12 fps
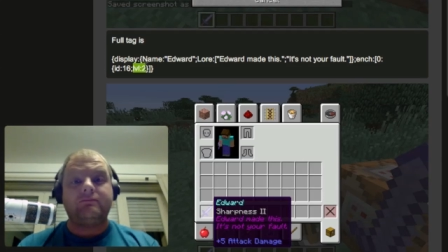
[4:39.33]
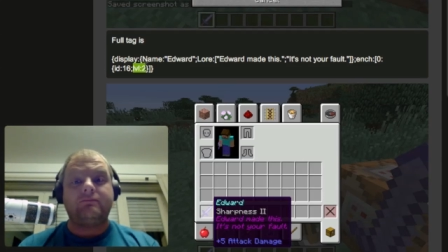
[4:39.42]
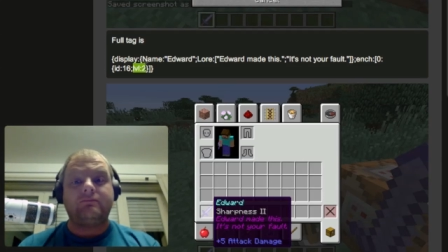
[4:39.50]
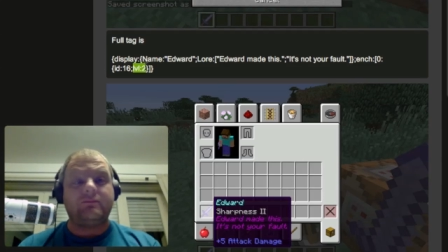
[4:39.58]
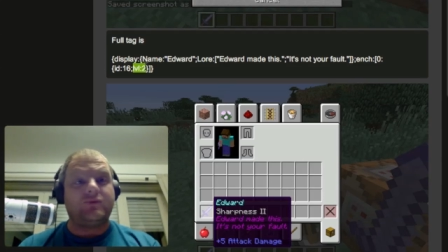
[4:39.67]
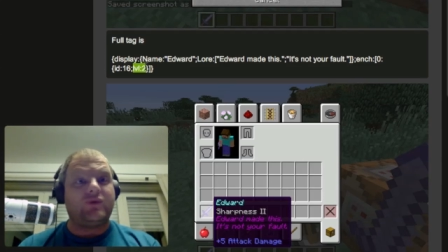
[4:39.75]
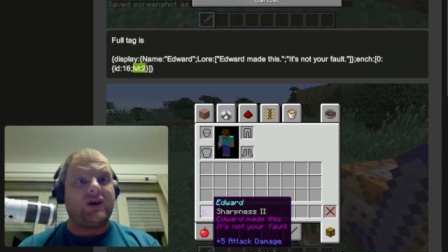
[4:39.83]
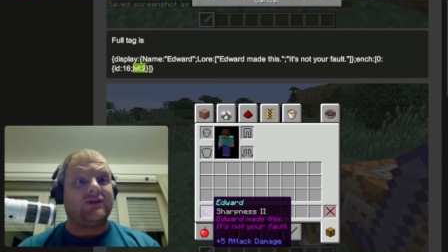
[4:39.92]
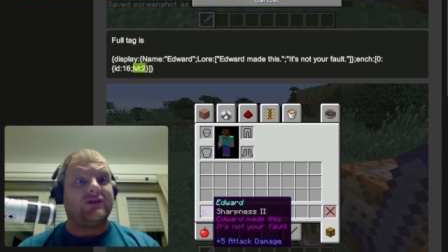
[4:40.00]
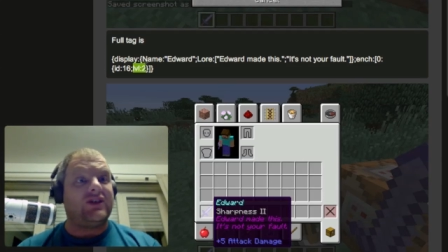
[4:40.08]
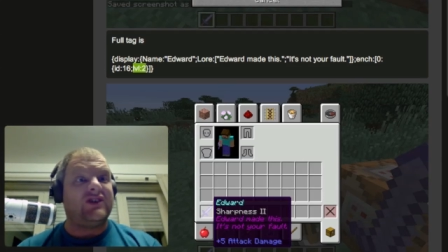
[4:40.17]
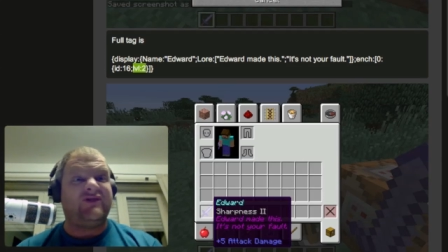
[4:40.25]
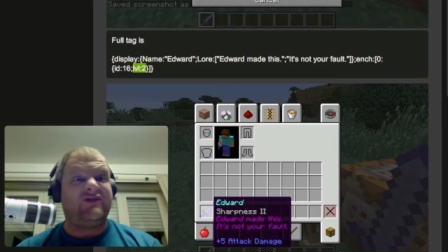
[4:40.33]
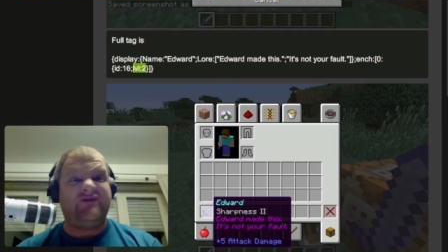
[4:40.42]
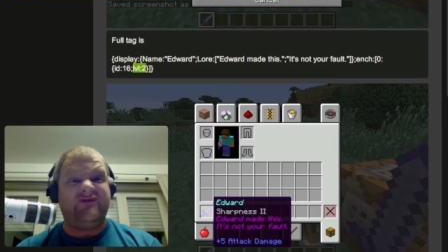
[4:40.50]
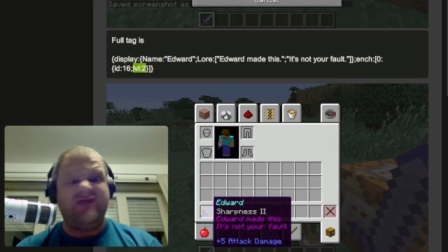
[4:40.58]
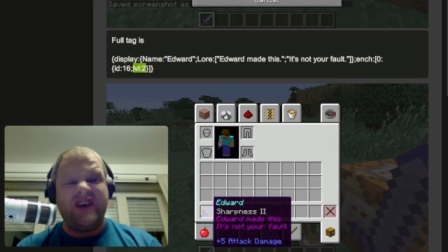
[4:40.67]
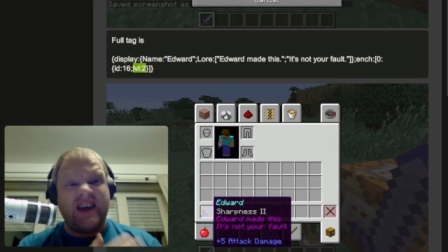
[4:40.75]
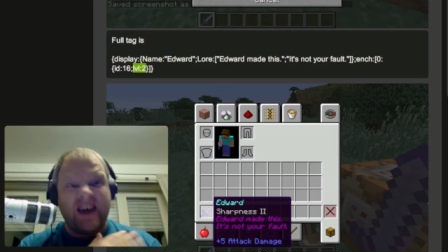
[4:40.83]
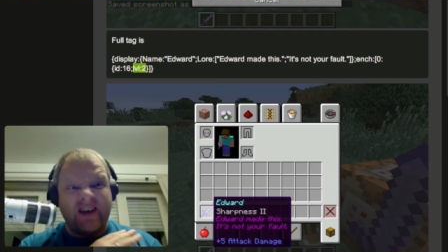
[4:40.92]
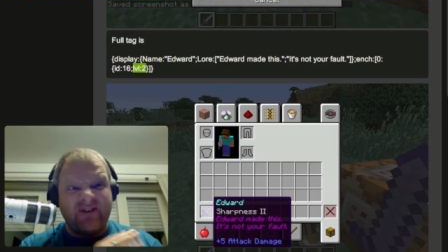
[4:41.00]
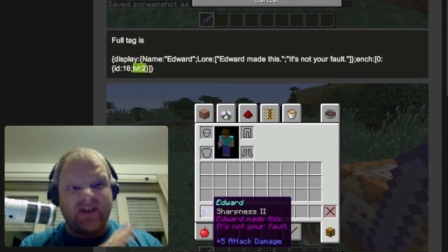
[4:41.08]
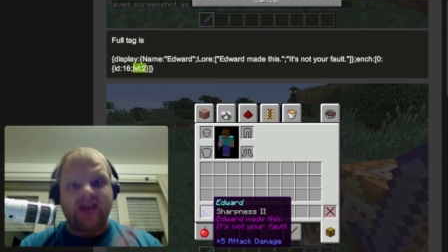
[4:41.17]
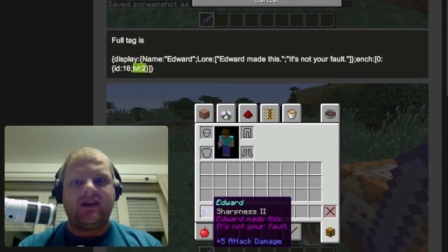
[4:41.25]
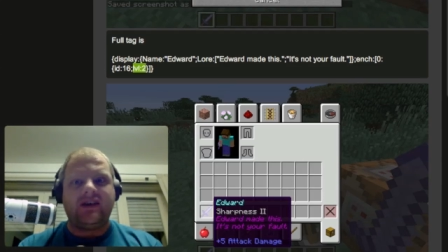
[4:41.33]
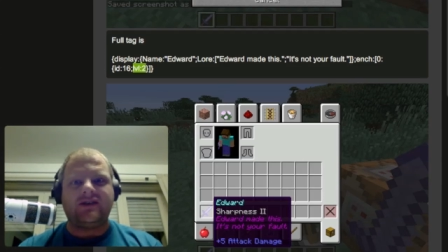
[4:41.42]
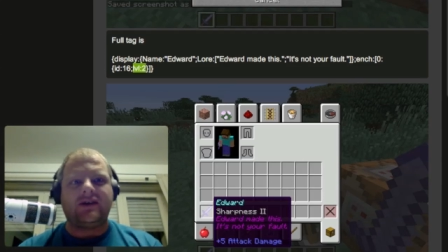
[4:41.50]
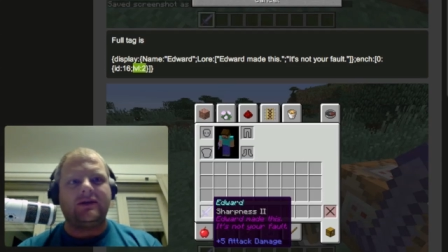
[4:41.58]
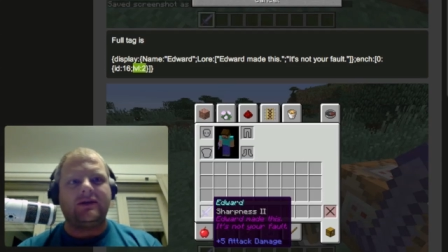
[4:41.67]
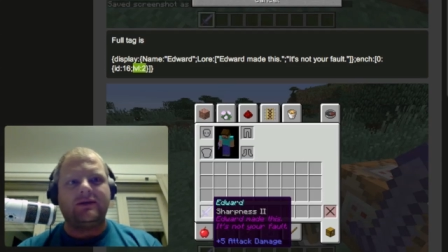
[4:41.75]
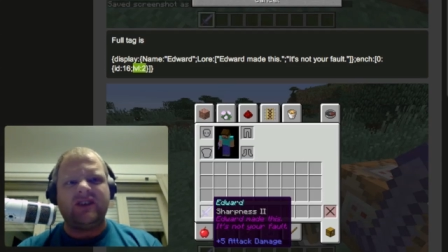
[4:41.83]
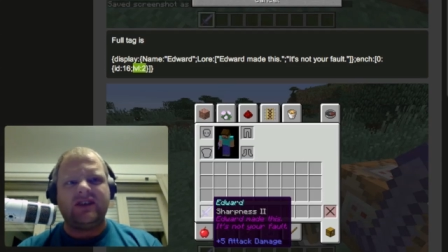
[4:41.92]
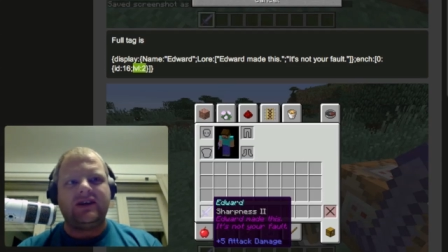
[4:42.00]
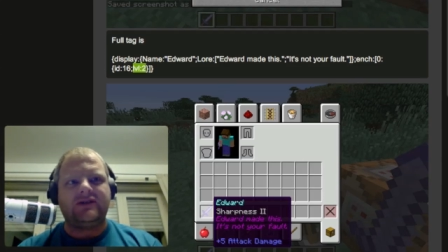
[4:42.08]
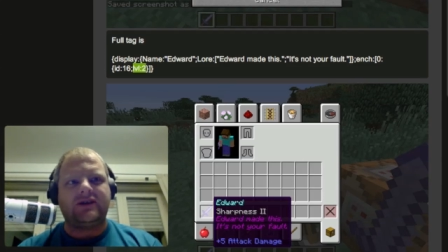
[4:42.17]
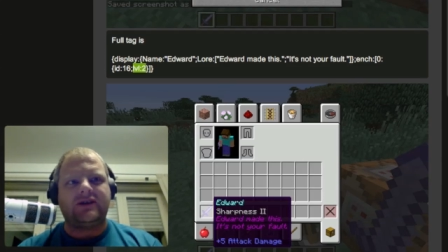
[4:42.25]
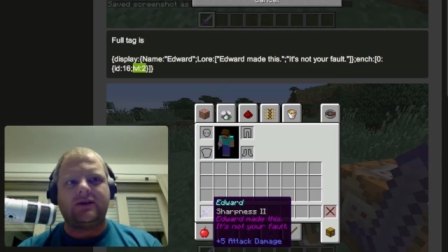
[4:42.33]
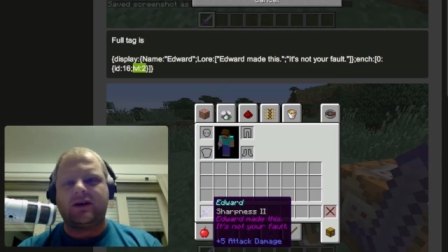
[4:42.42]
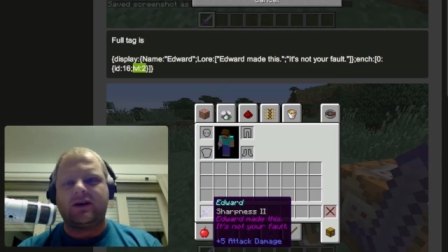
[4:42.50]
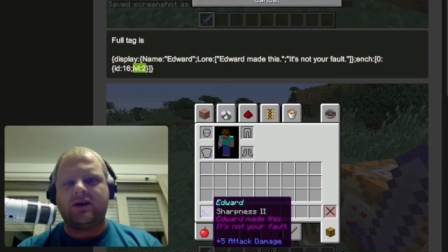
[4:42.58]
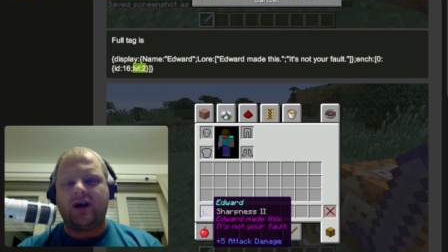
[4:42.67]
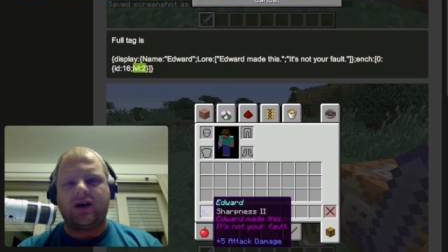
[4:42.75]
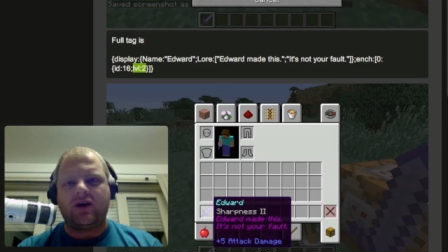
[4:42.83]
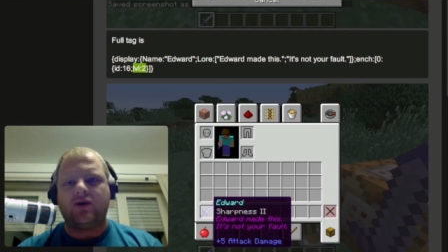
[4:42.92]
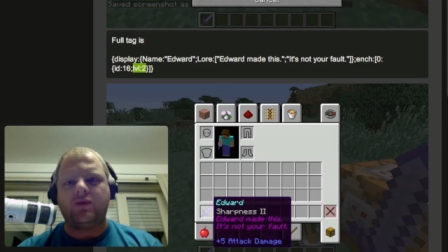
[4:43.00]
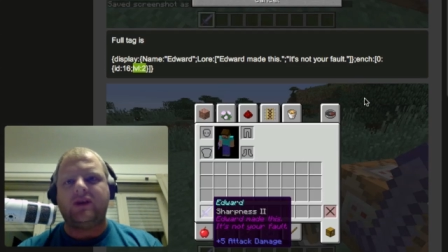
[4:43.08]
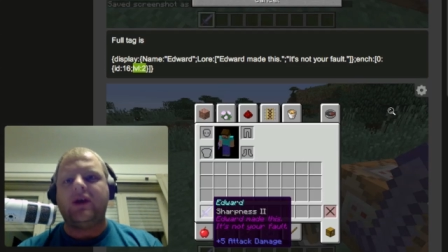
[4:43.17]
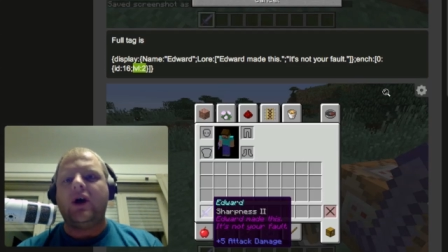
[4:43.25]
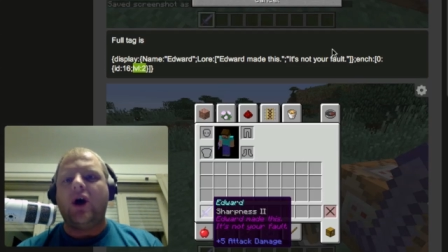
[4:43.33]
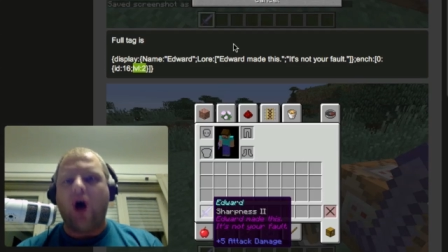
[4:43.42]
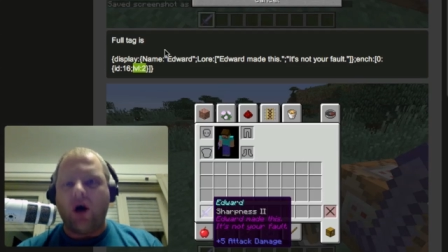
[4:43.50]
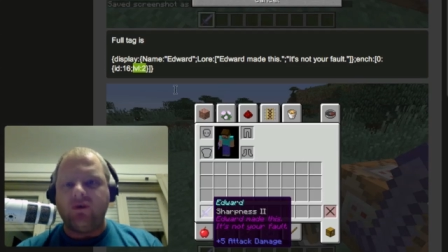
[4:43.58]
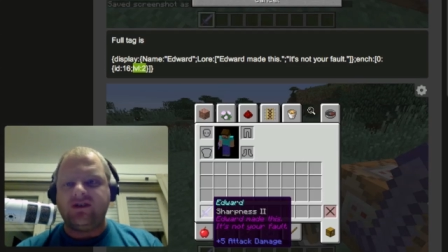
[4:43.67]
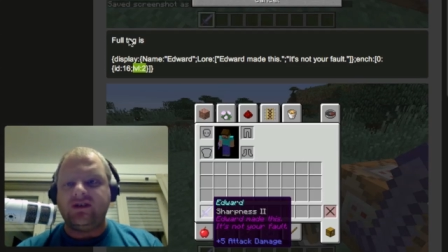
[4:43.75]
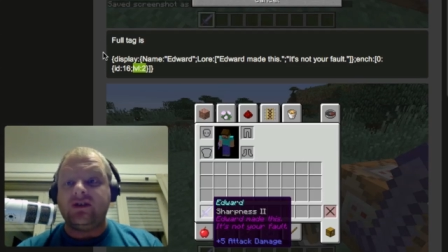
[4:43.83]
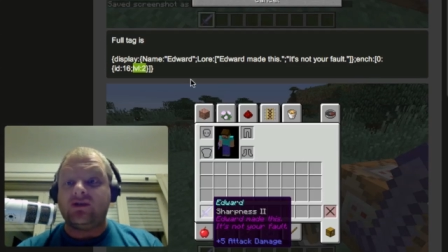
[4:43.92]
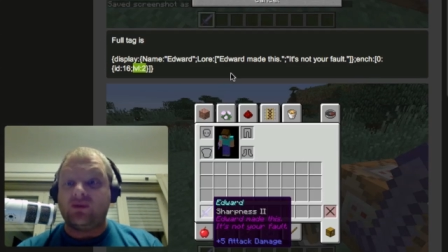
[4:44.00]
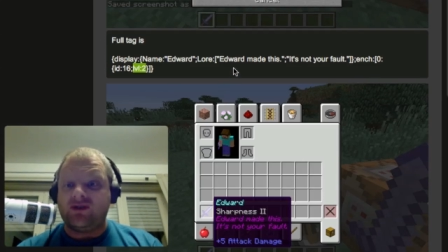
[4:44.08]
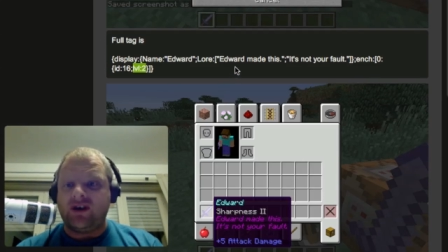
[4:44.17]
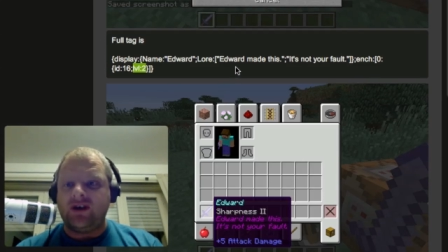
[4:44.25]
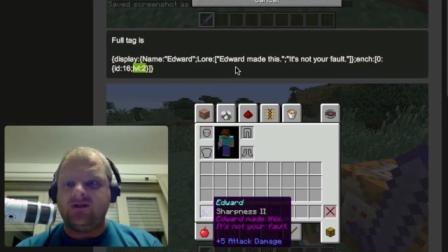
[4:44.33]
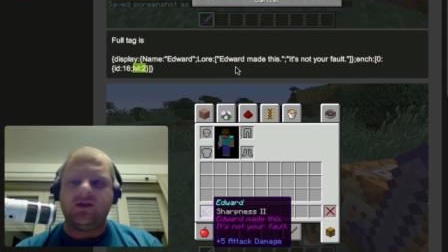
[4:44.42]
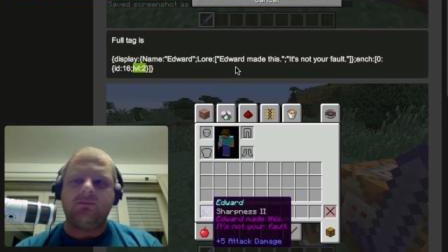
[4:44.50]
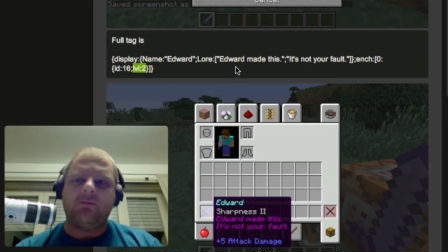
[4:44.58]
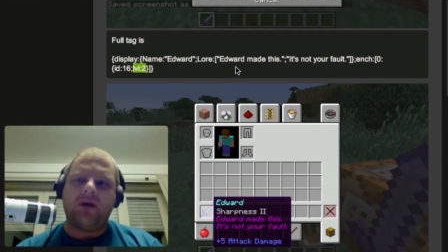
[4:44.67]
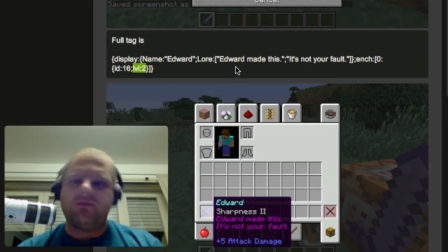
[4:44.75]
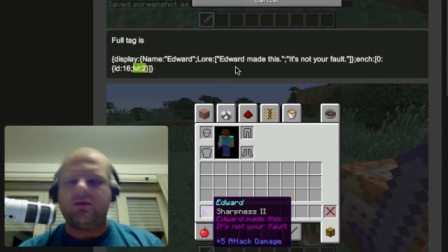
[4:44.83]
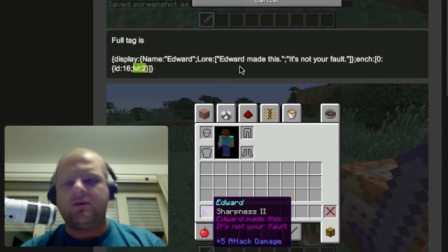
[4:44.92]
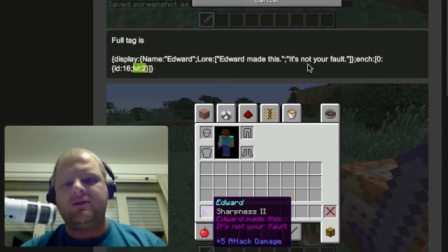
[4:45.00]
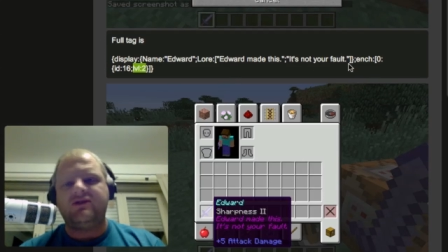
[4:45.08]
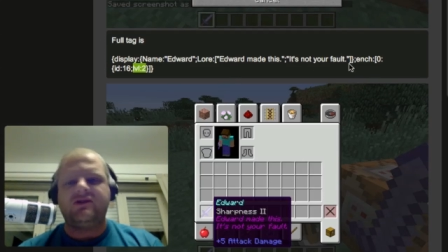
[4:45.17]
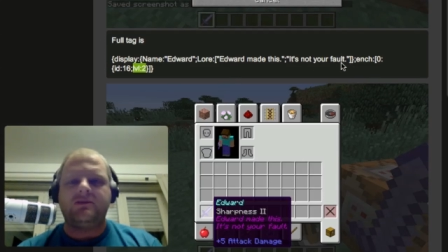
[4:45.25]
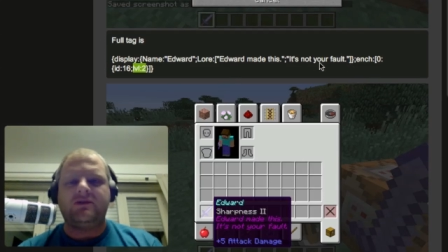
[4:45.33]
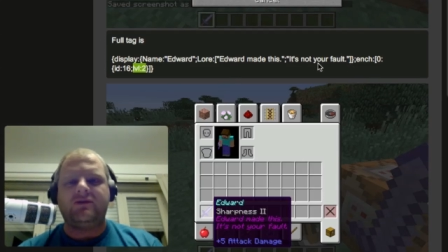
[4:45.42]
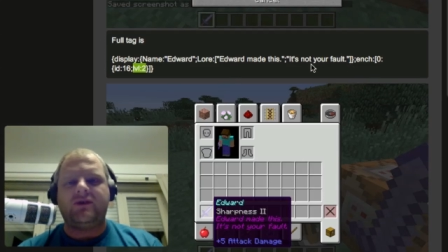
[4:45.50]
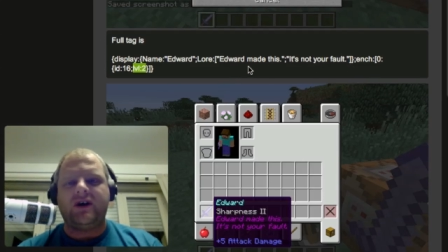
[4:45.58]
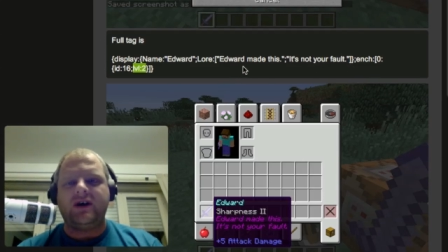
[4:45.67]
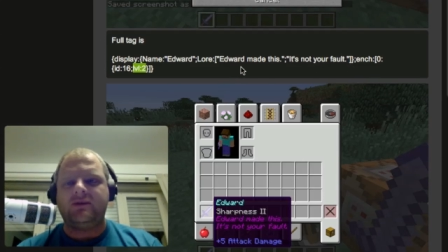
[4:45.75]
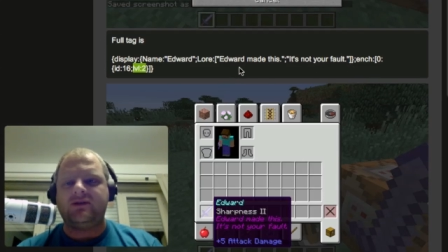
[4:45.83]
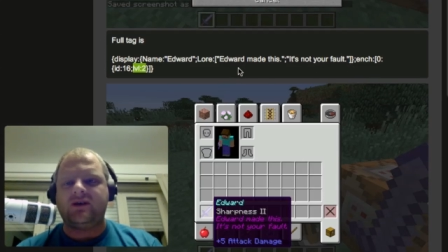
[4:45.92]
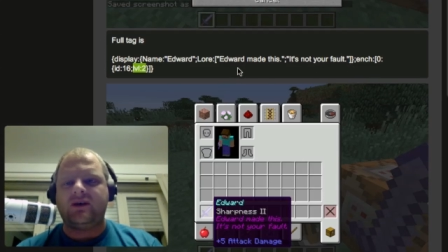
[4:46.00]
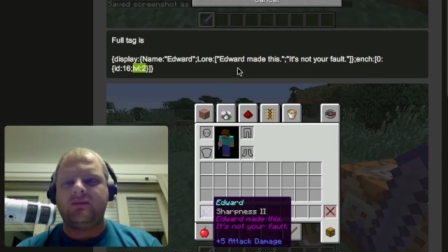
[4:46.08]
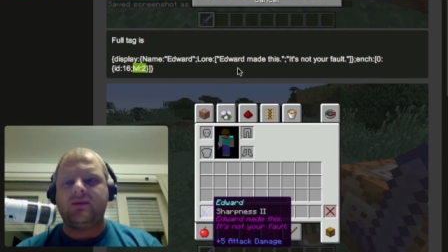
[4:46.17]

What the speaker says: right, so that's fantastic. I can't wait. Obviously this will change. They might probably simplify it, because I'm